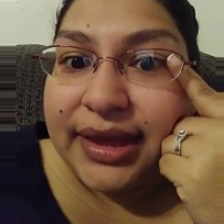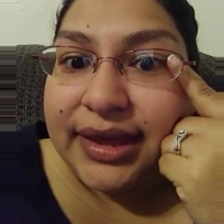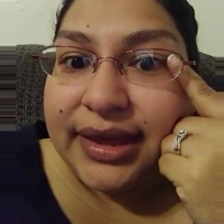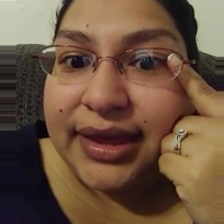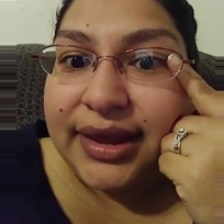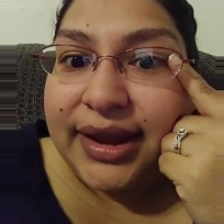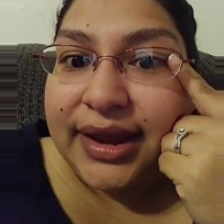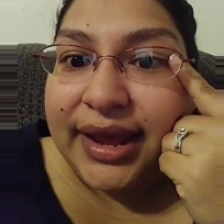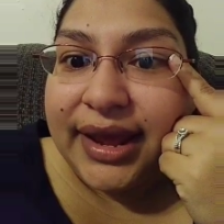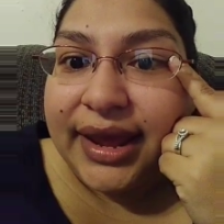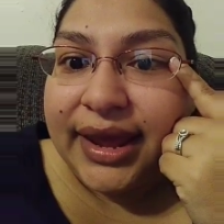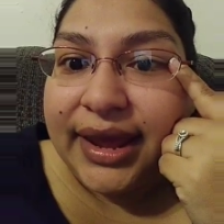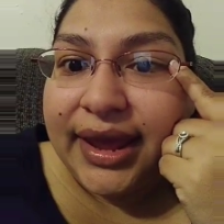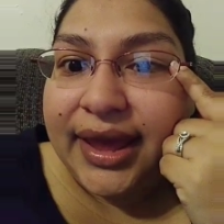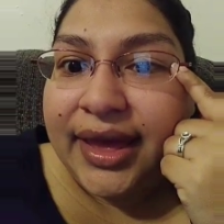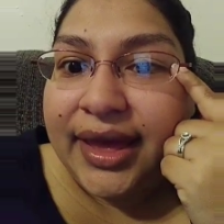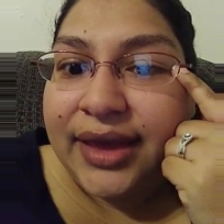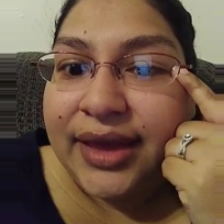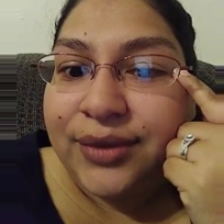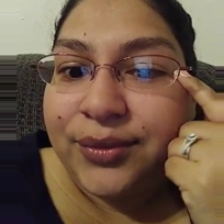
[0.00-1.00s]
and I
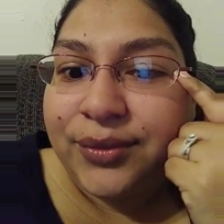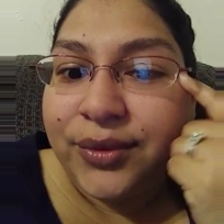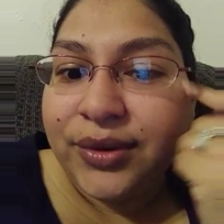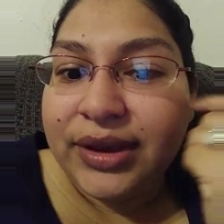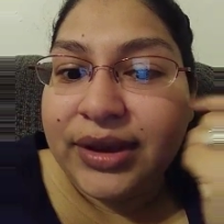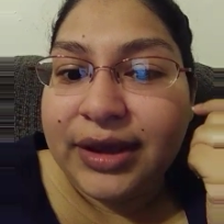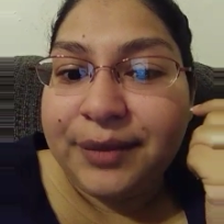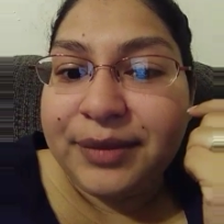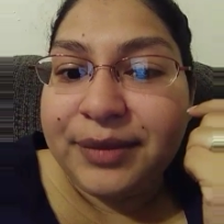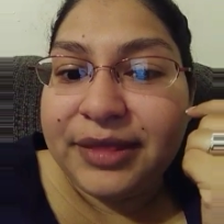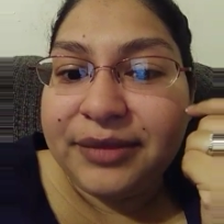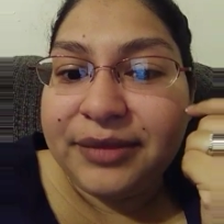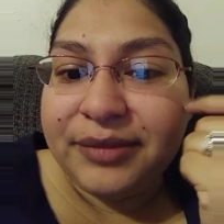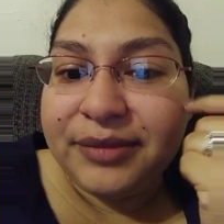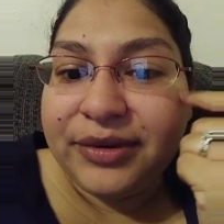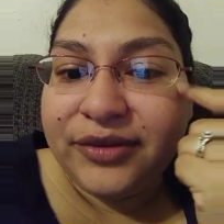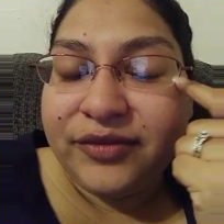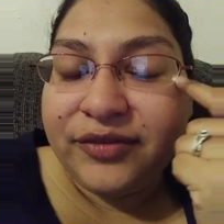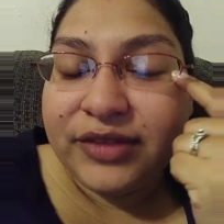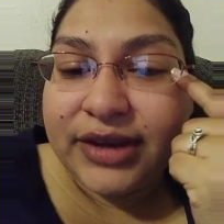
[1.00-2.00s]
had woke up in the
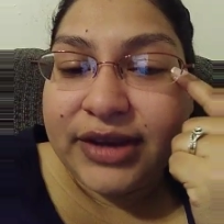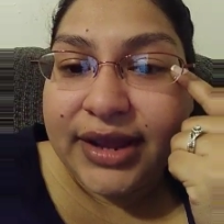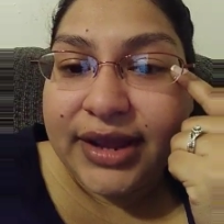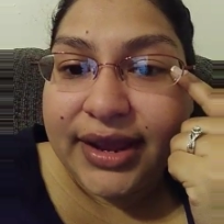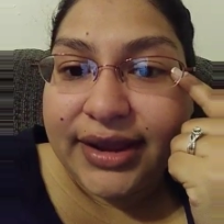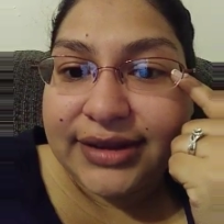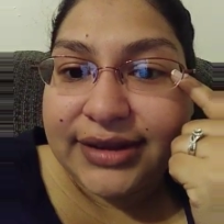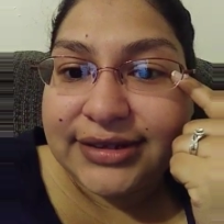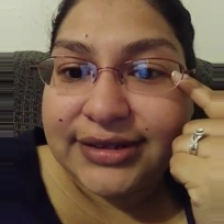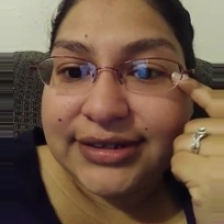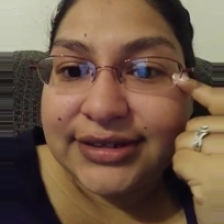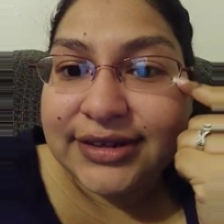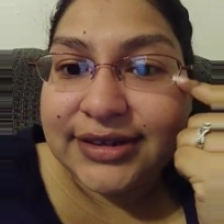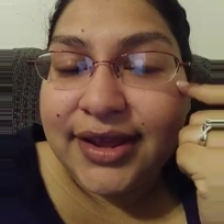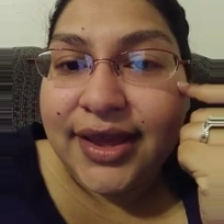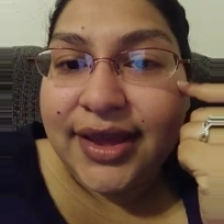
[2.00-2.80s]
middle of the night,